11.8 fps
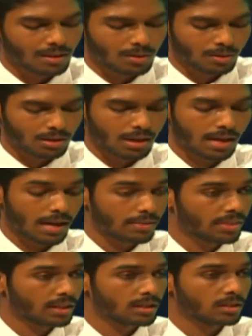Okay, I
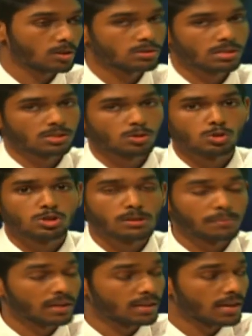think using social
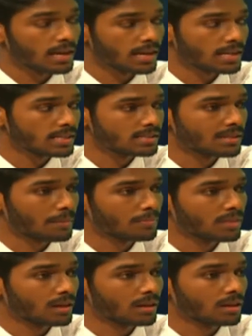media is
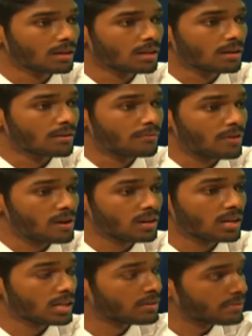something
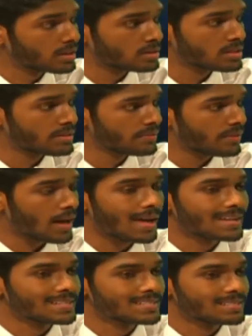very innovative
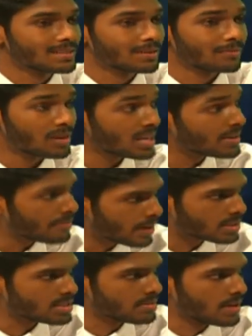and very
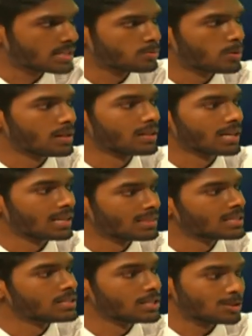effective as well in
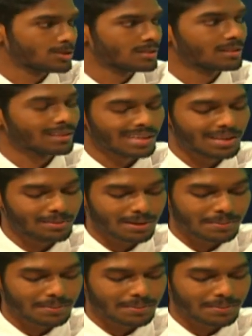the digital era.